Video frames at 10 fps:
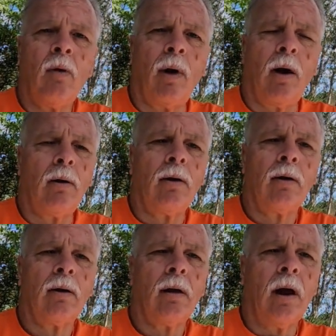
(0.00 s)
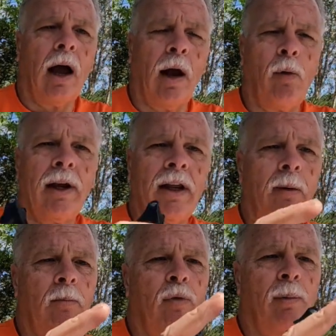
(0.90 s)
Well, I ended
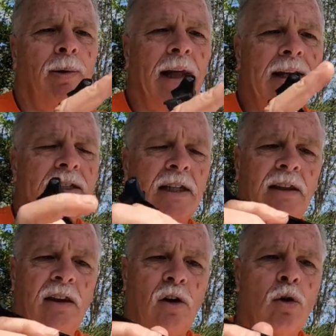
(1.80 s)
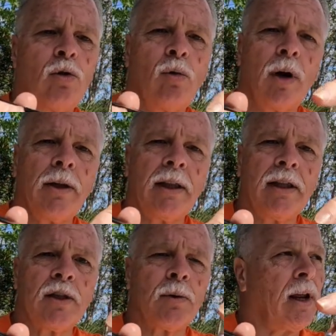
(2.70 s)
up replacing the old one
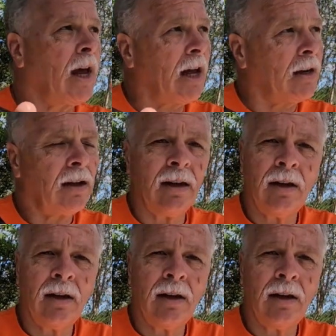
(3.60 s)
that this one had